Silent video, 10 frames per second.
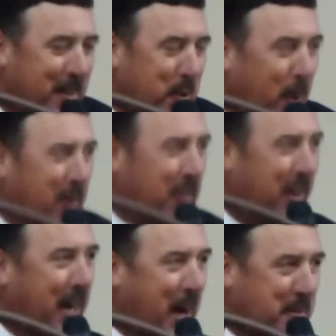the Twitter
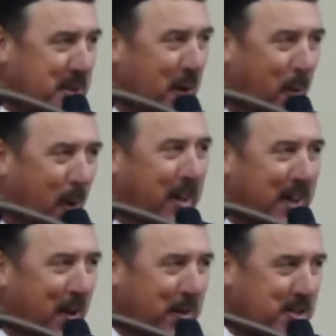thing I'm still
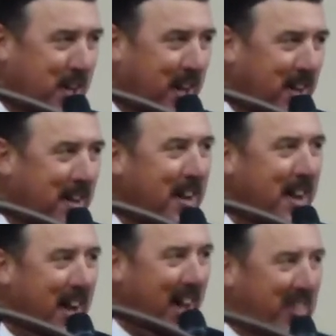working on, Gene.
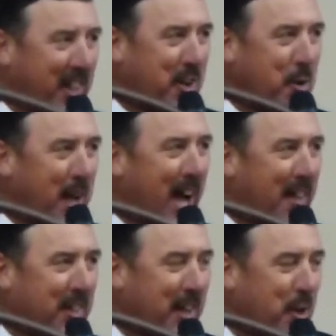I think
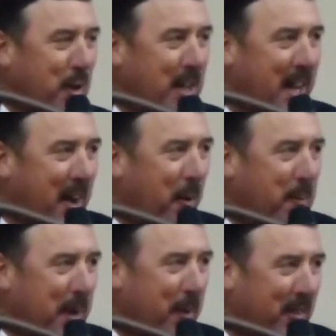you need to help
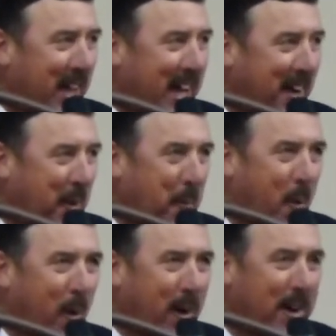me with that a little
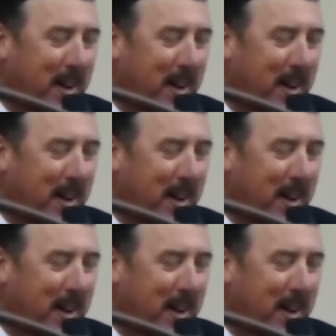more.